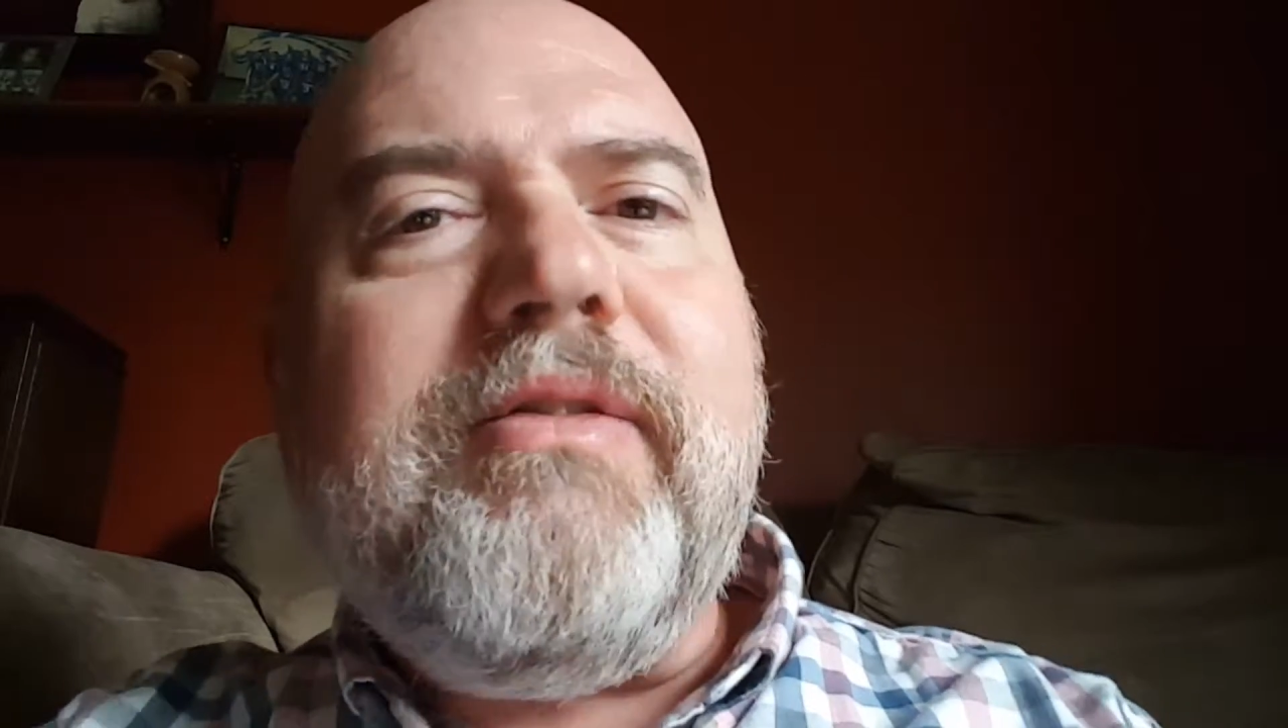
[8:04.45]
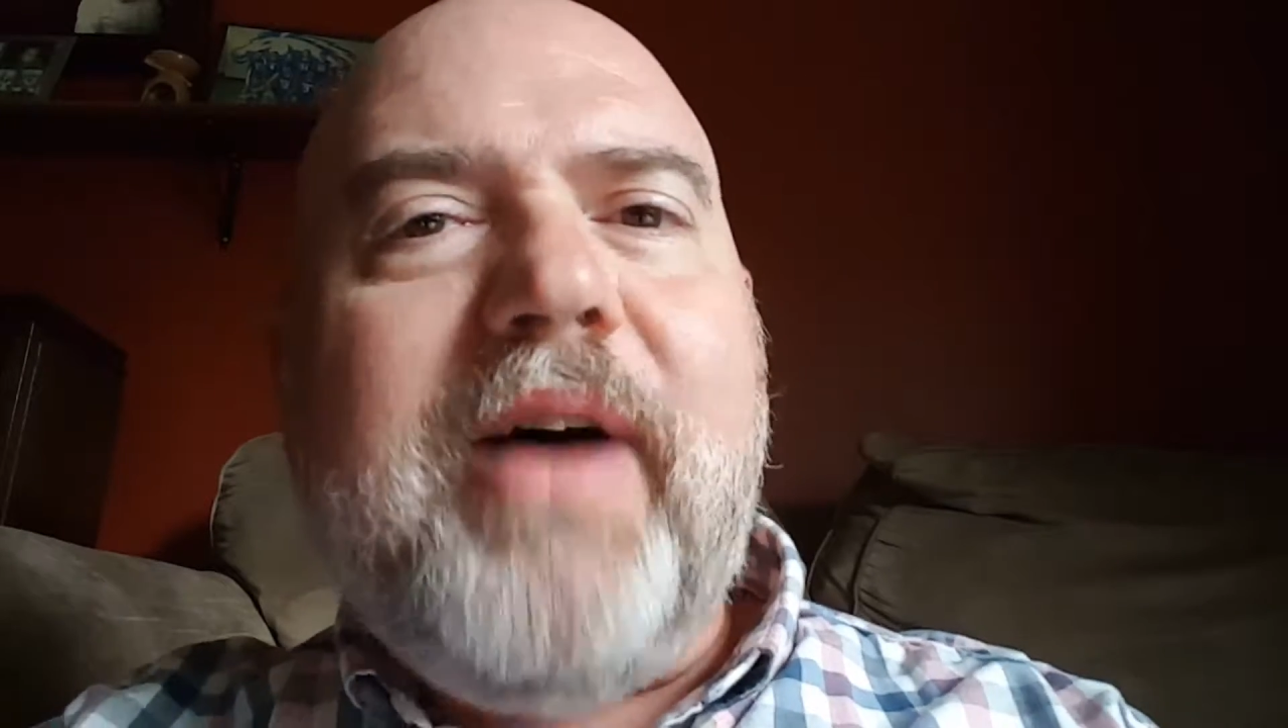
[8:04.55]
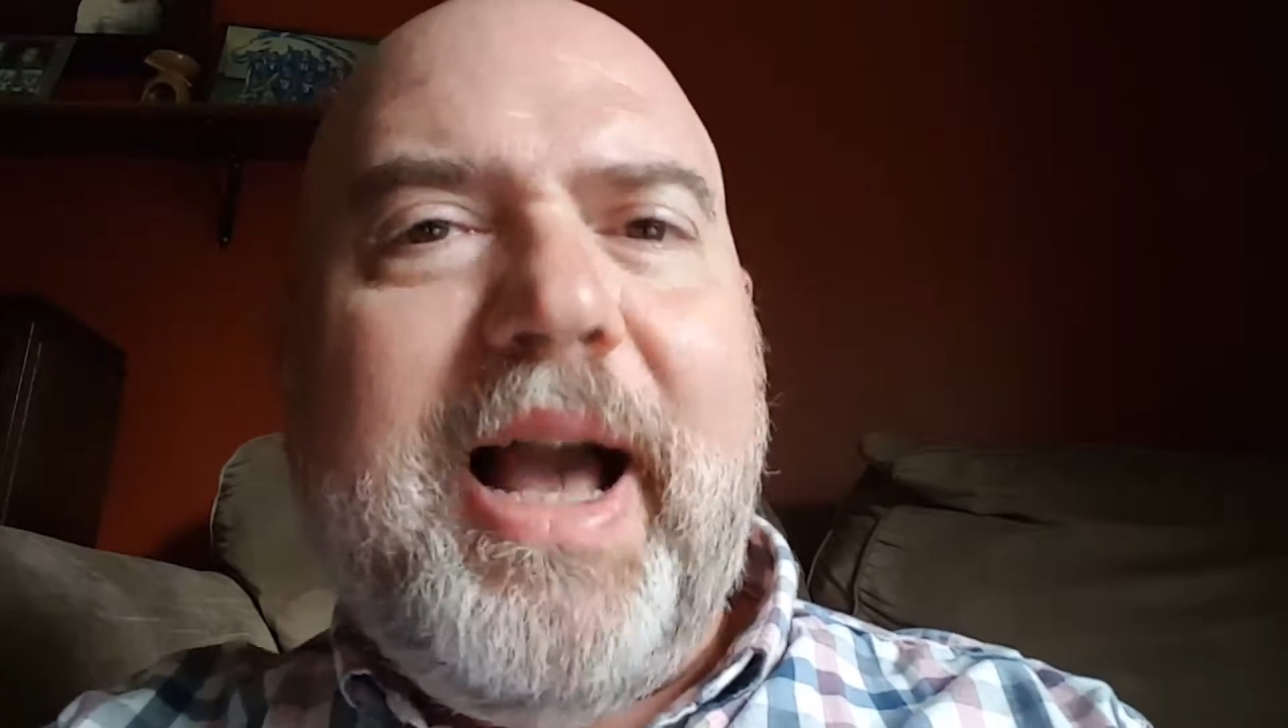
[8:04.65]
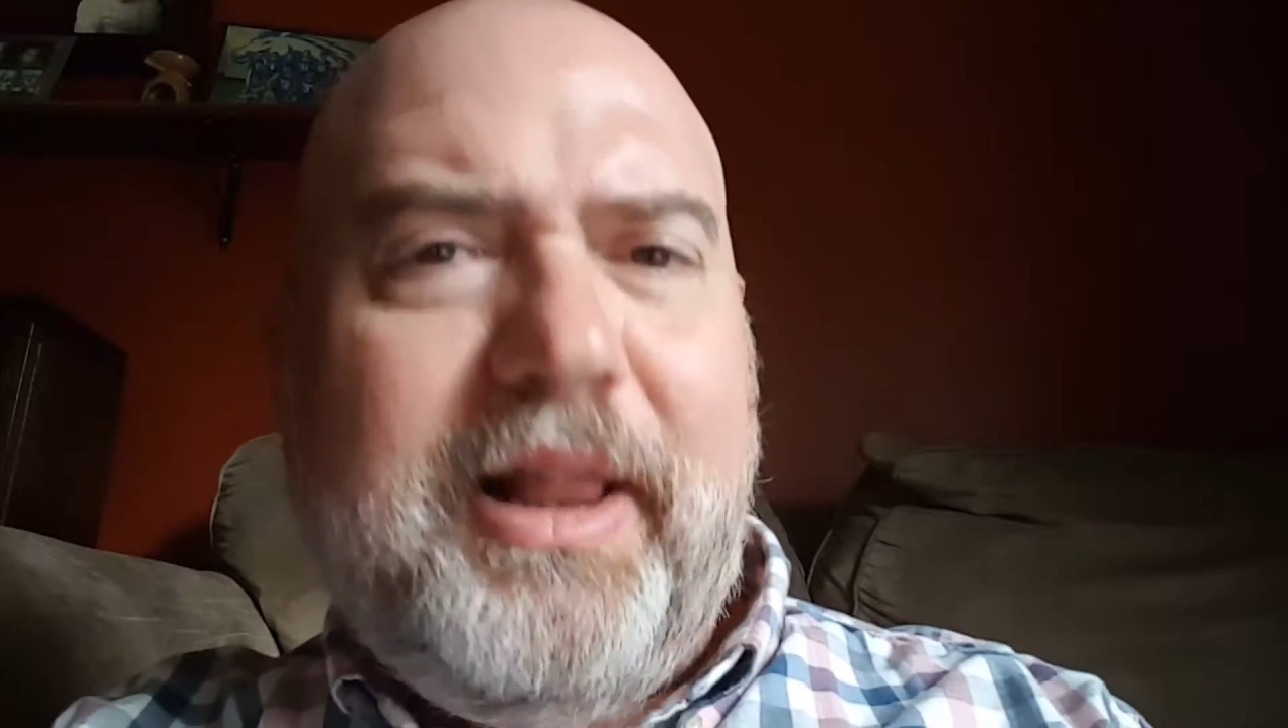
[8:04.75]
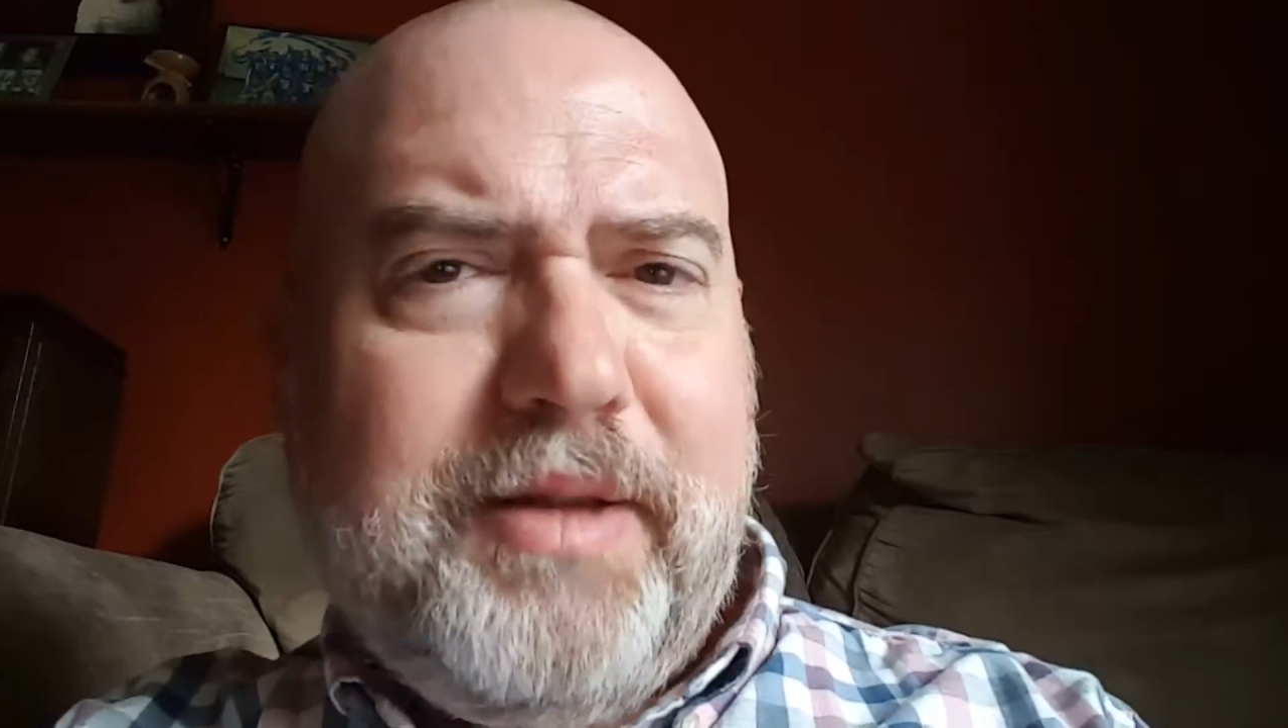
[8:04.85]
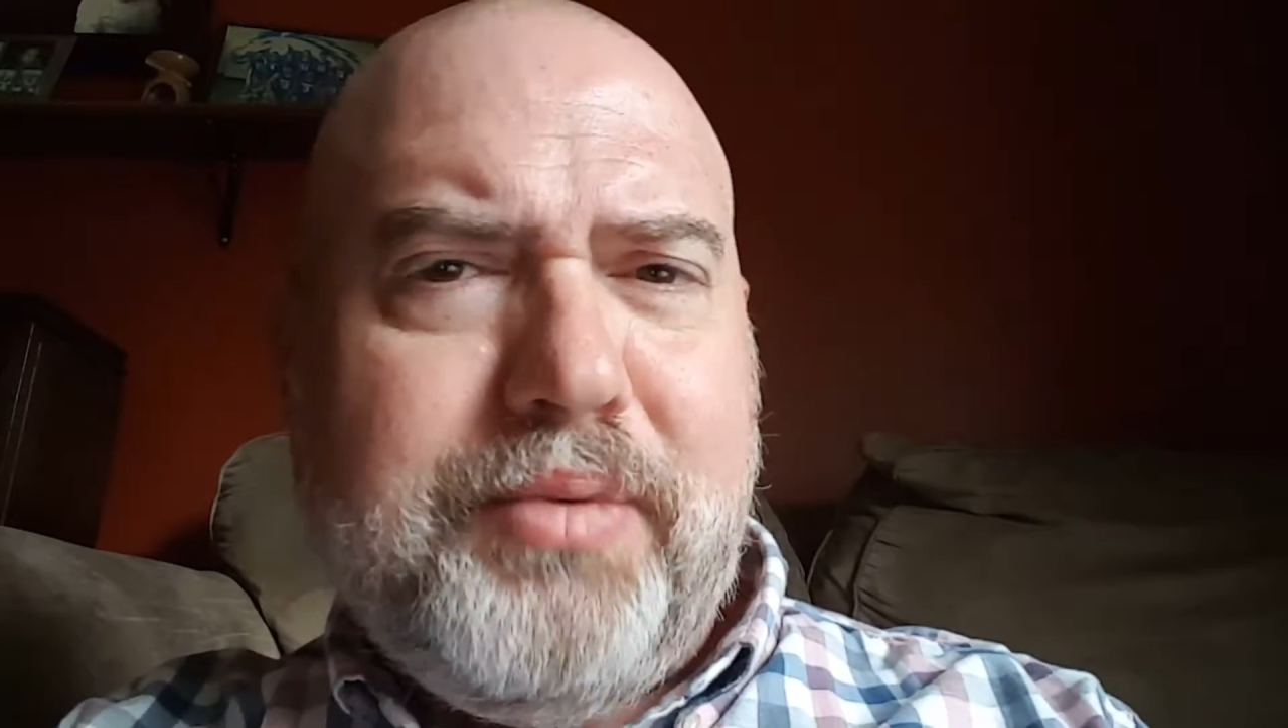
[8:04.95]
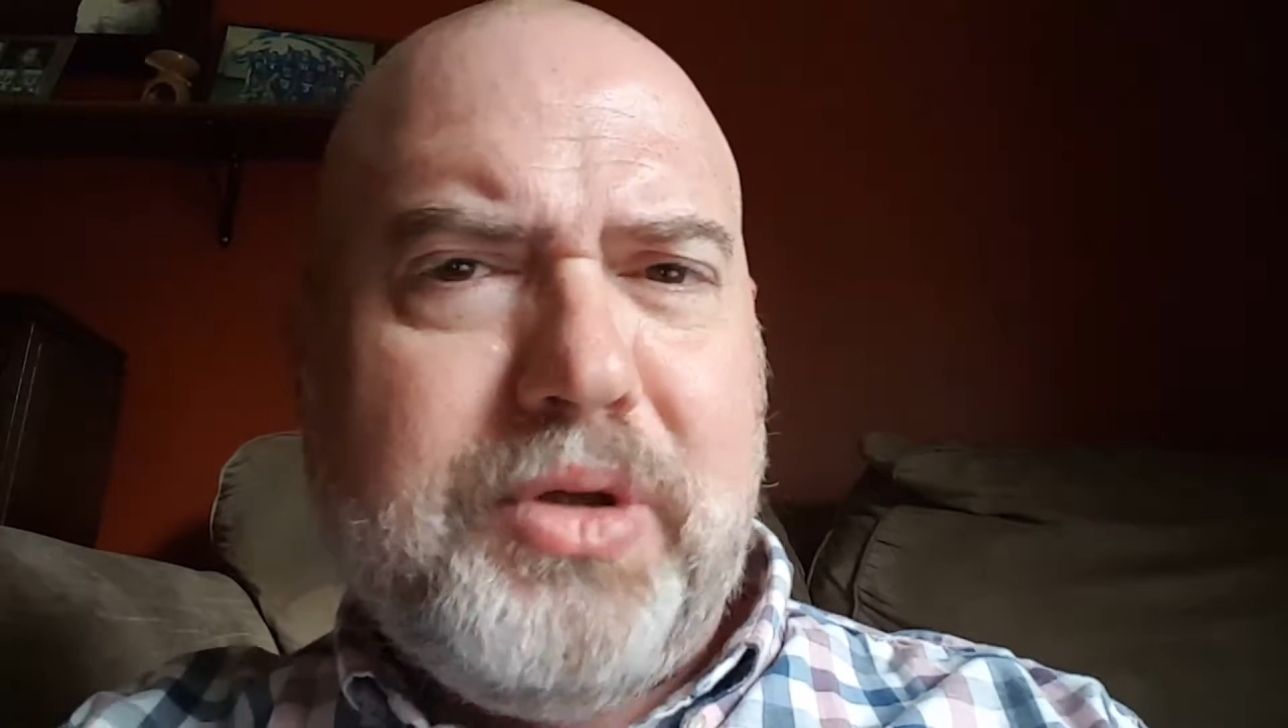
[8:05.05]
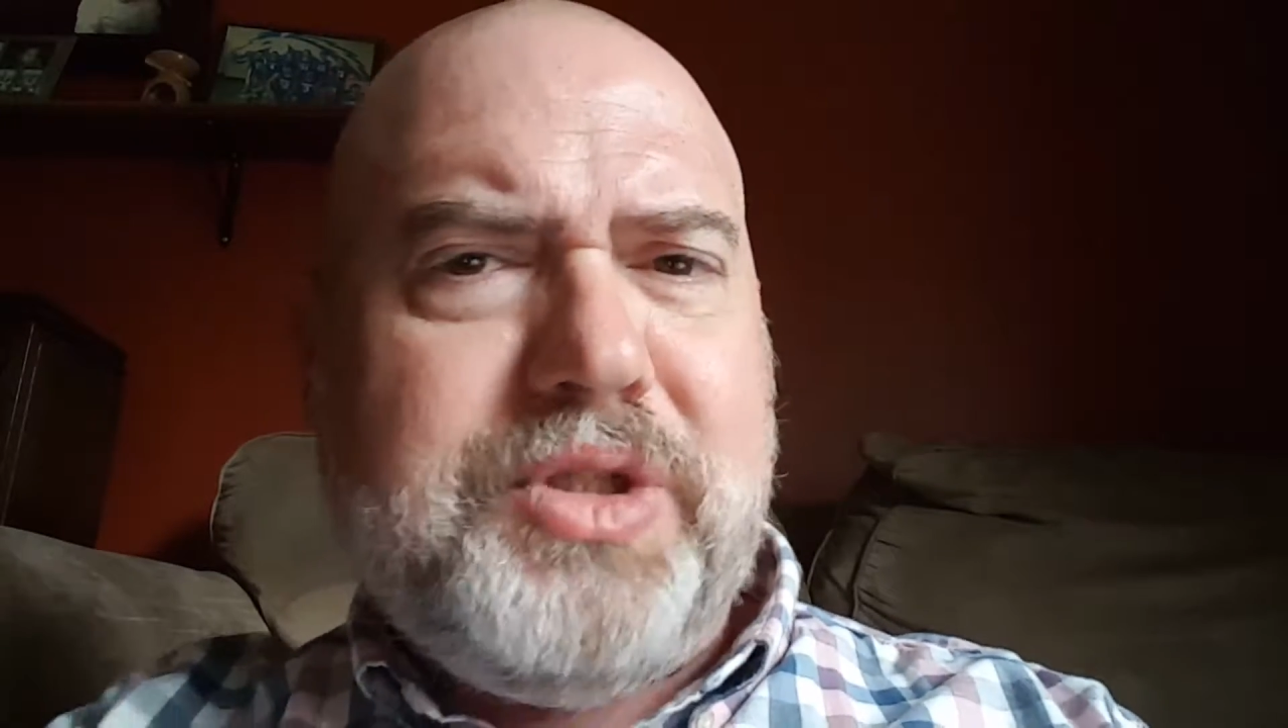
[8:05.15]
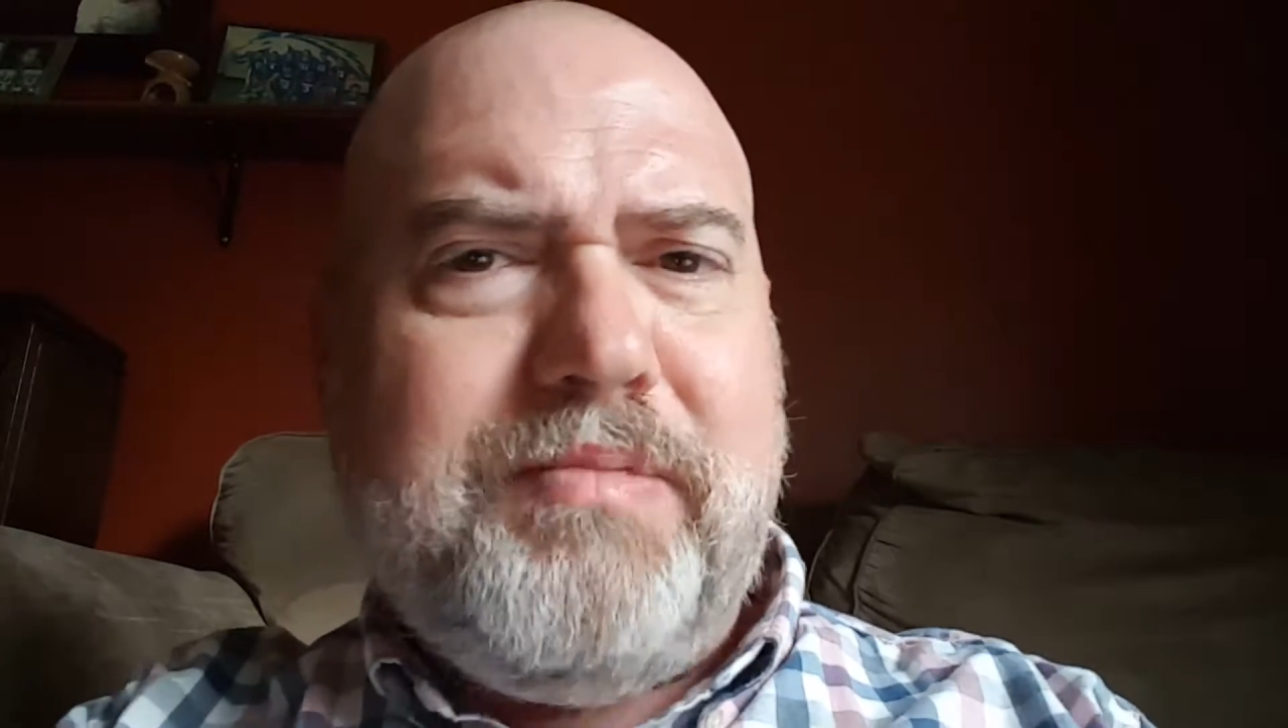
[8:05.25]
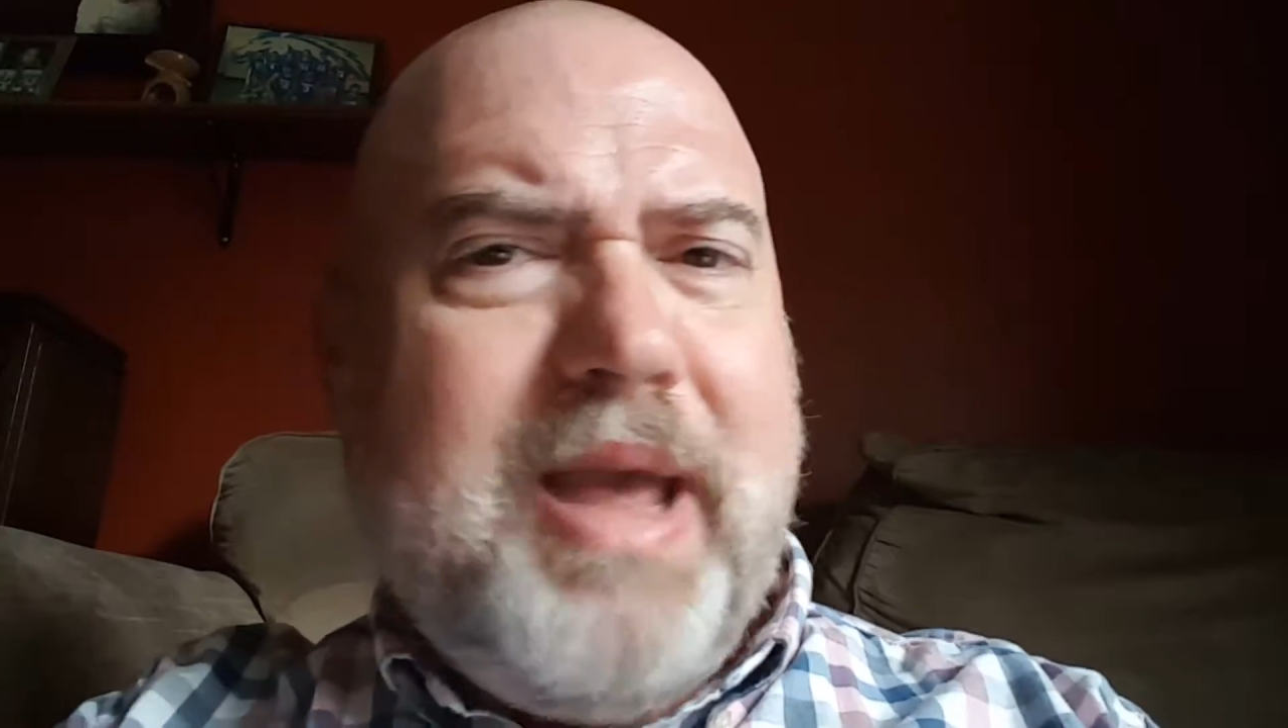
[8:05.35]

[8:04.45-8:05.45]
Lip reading: violent person.